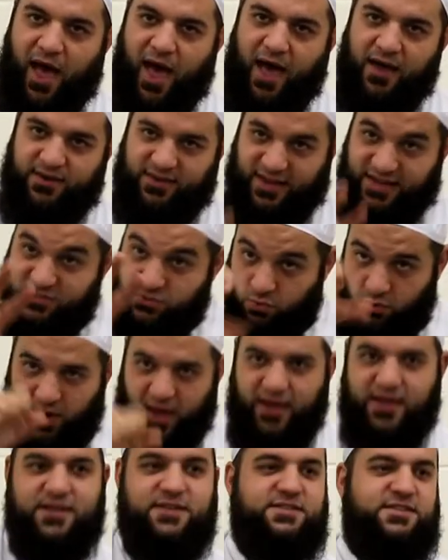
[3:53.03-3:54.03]
And that's all
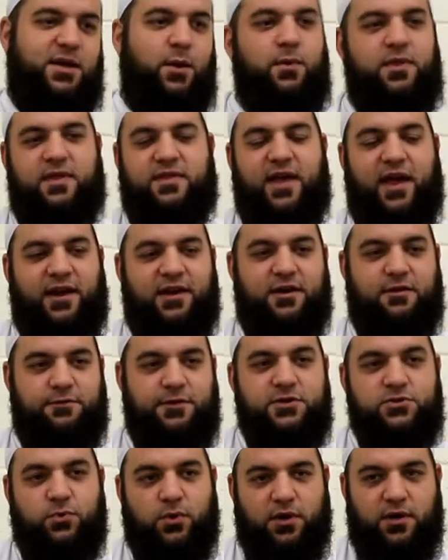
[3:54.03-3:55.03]
I can see within that
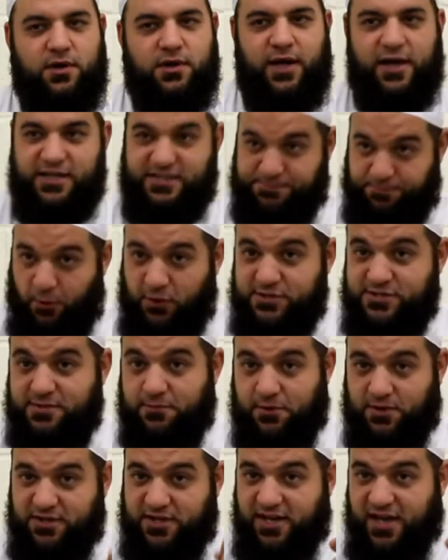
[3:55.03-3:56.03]
individual. It's
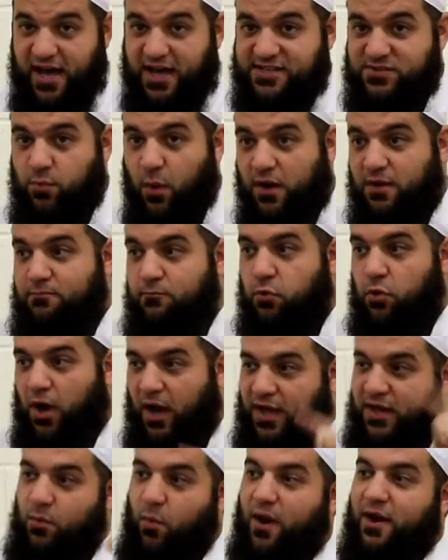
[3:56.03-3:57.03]
possible he has one
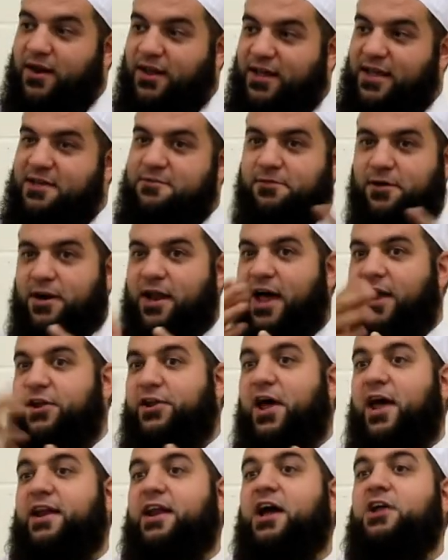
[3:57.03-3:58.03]
burai, one evil, and
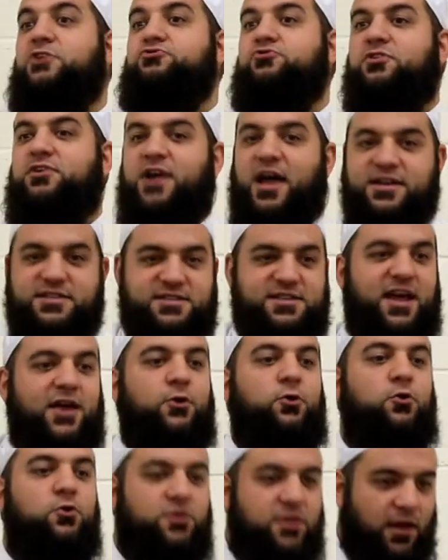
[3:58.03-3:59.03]

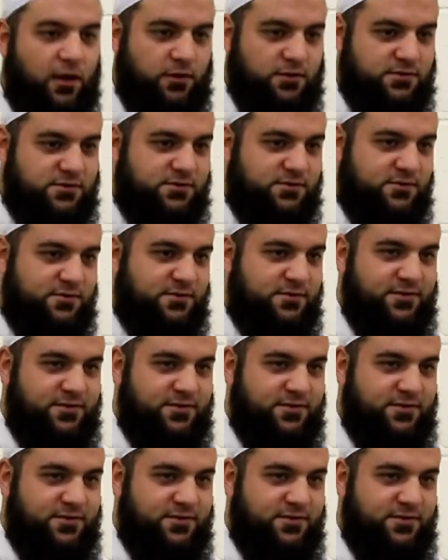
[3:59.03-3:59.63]
999 good things.